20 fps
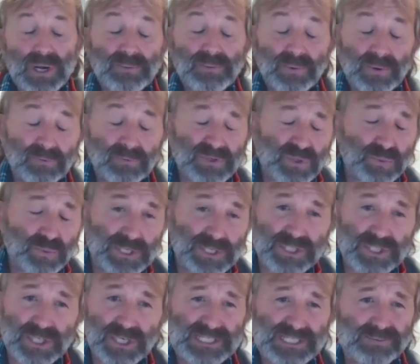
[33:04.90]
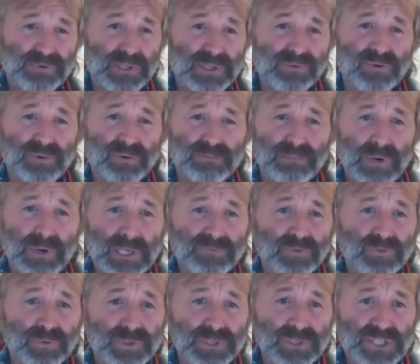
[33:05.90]
Obviously, we discuss everything from
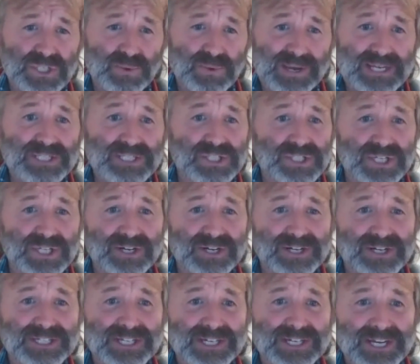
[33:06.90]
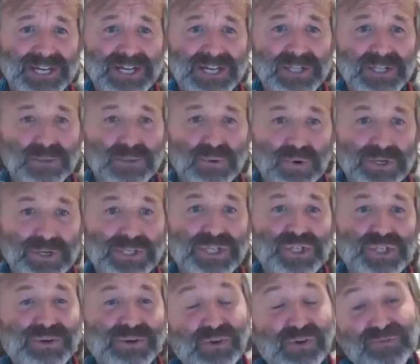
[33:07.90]
mindfulness to exercise. The point is
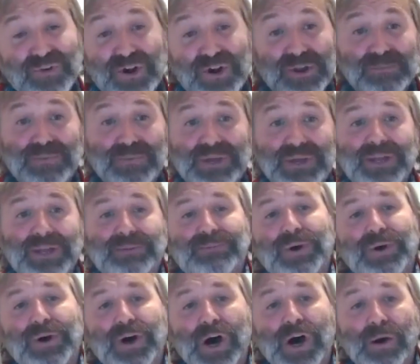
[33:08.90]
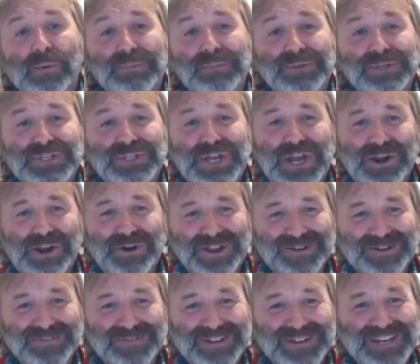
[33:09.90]
you have a very big
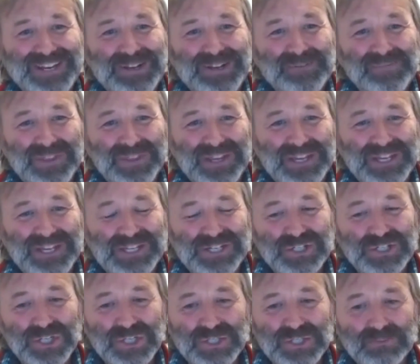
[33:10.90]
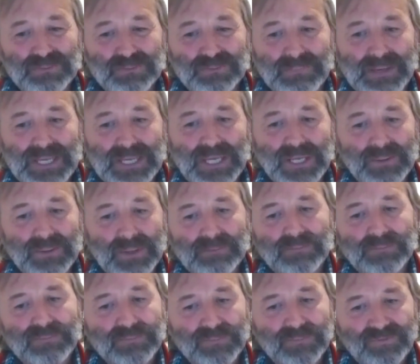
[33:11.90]
armamentarium. It's just making
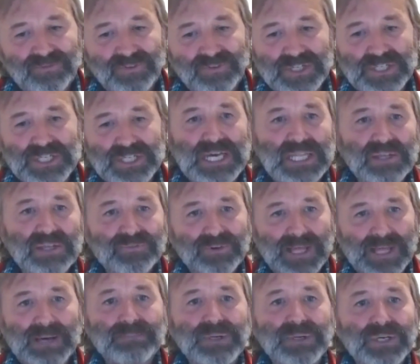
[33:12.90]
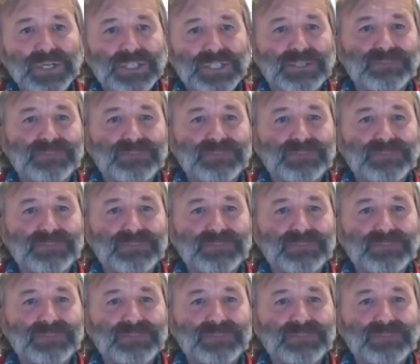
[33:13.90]
them fit together for that person.